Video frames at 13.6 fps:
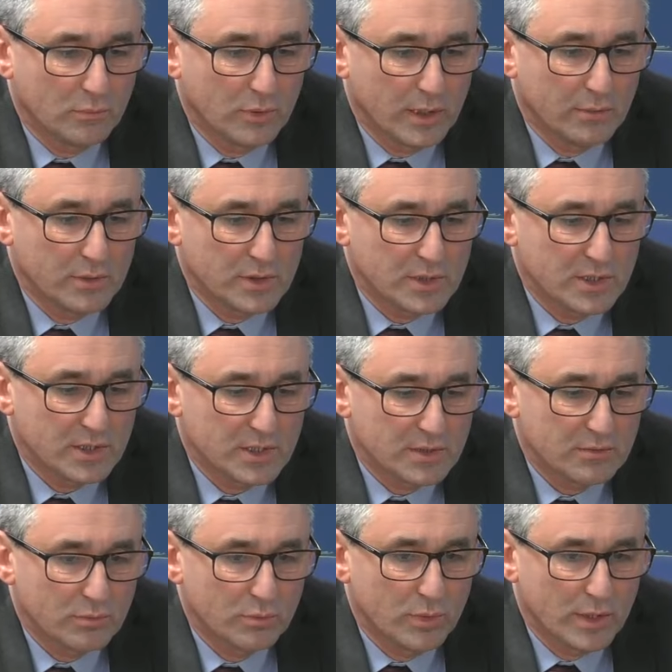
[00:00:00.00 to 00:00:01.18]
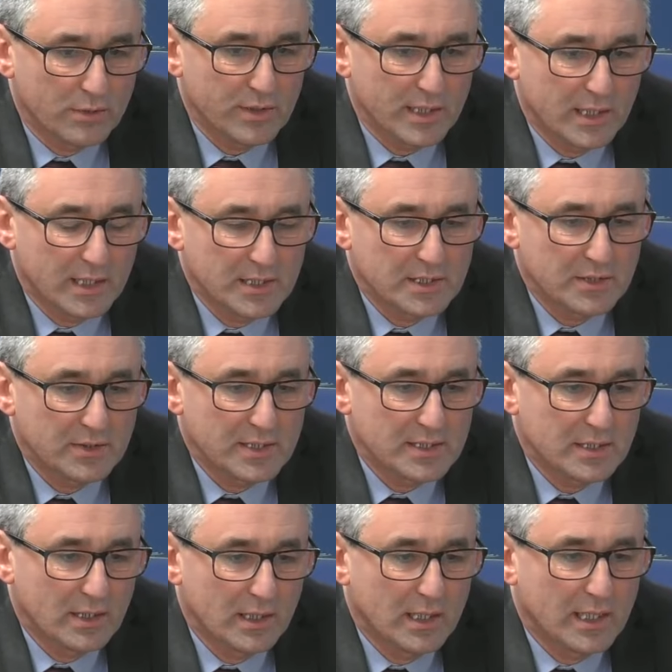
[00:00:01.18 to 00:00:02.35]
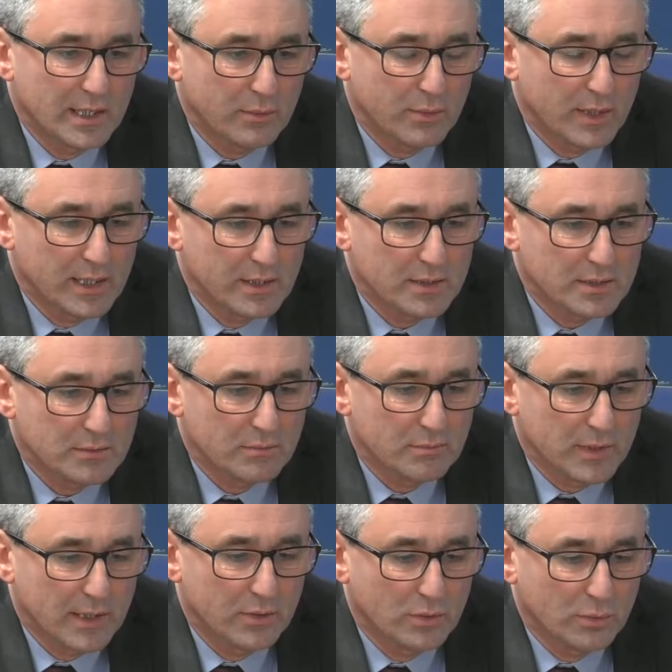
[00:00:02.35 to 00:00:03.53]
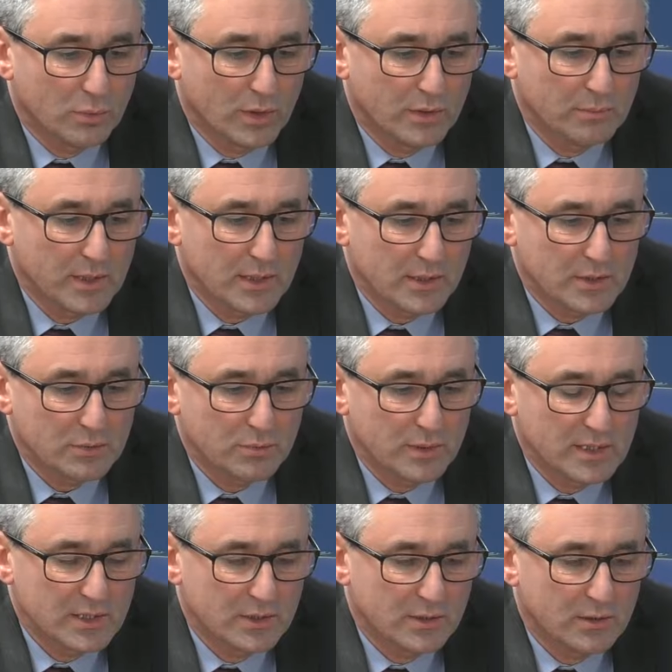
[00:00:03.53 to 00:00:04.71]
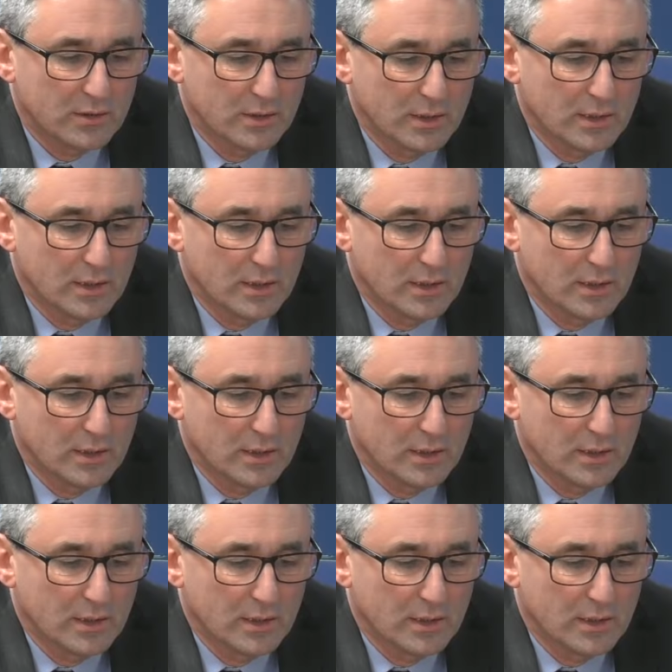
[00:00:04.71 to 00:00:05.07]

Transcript: It was just with regards to this lightweight panel one, because we saw